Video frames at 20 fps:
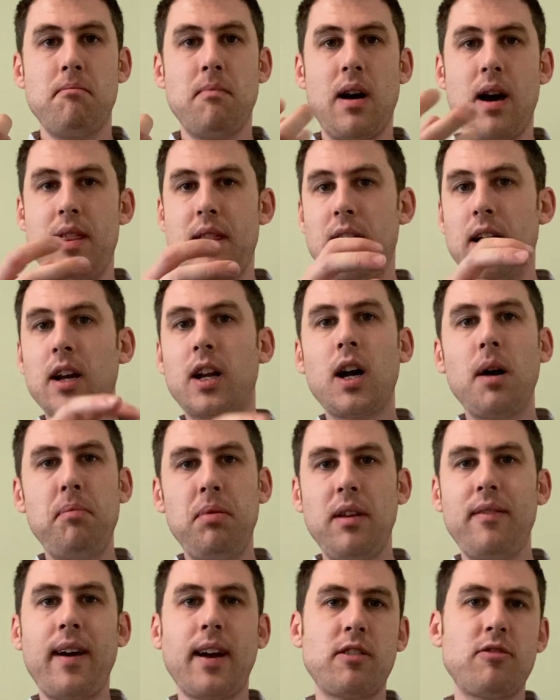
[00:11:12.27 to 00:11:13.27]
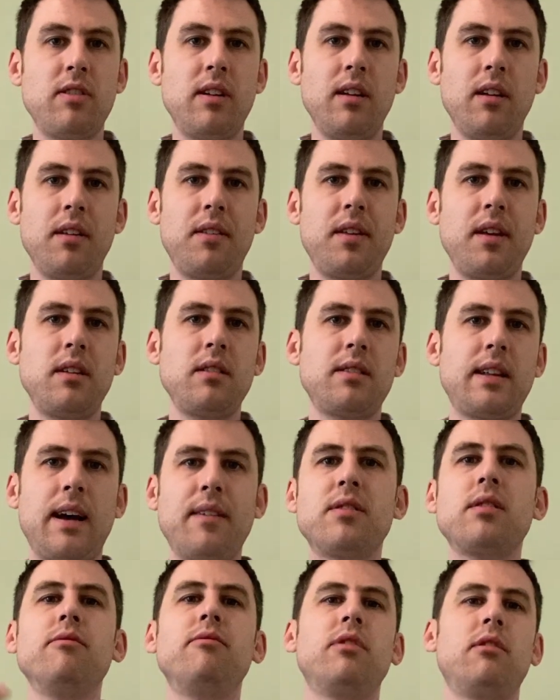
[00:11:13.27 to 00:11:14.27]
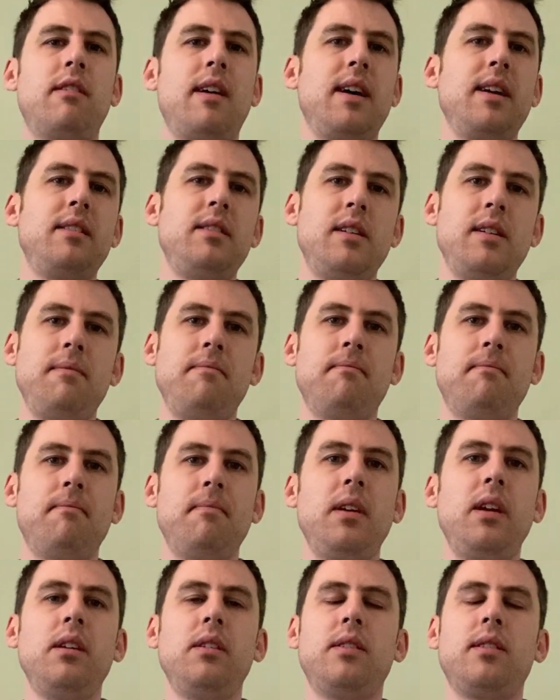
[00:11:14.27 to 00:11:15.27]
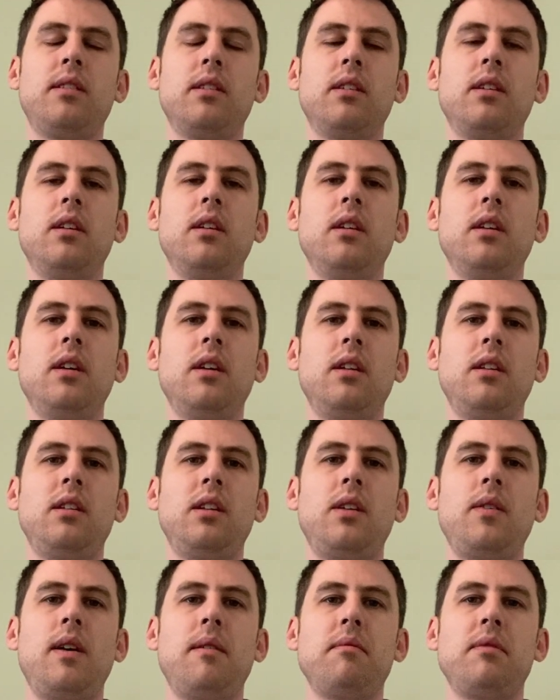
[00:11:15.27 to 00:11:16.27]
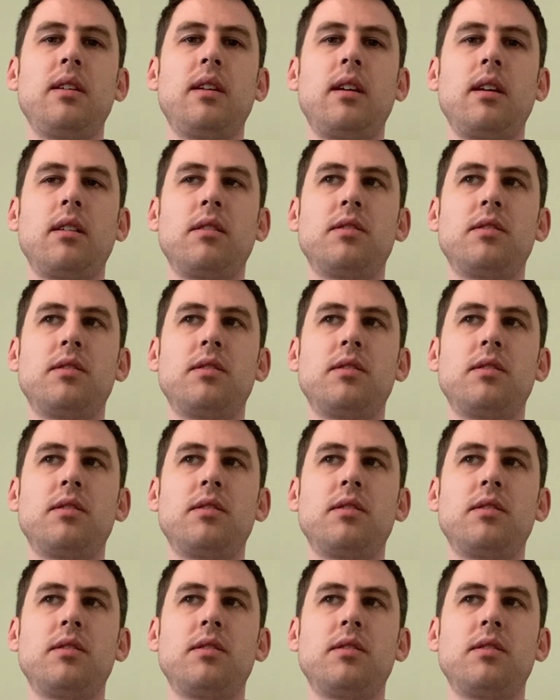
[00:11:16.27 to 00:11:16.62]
And then a couple of extra little things to have some variety is the way I'm thinking.